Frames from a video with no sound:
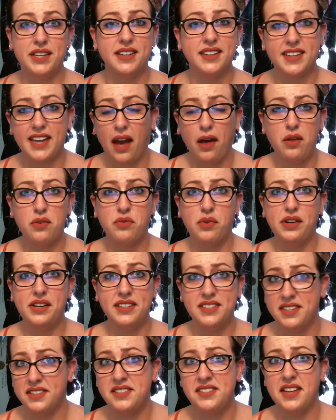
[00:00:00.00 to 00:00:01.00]
and California
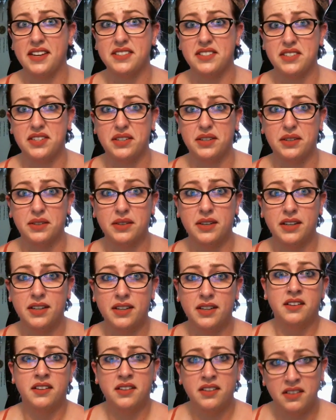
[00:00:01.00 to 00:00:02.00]
does that to
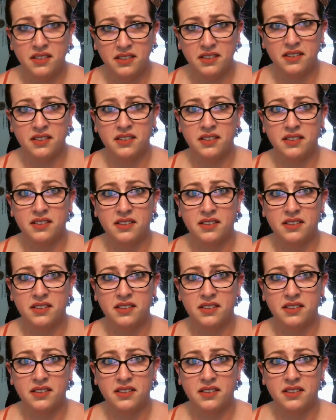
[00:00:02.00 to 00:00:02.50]
you.